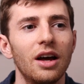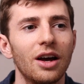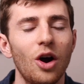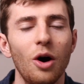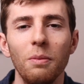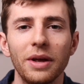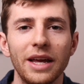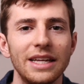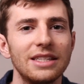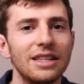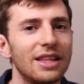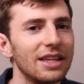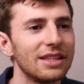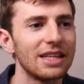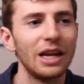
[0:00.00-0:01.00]

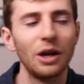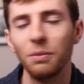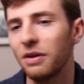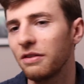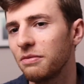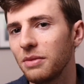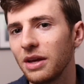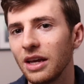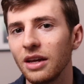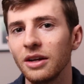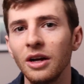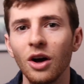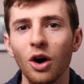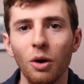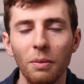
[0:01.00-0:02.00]
complicated things a little bit for me
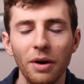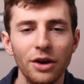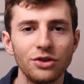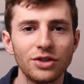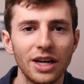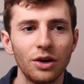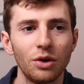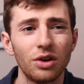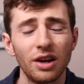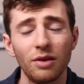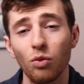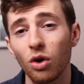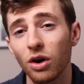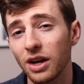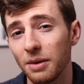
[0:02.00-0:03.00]
on my own channel, kind
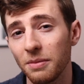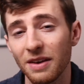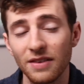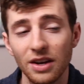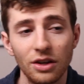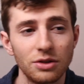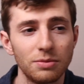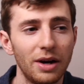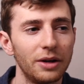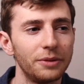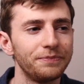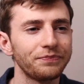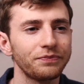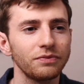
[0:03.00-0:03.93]
of what can I make videos about,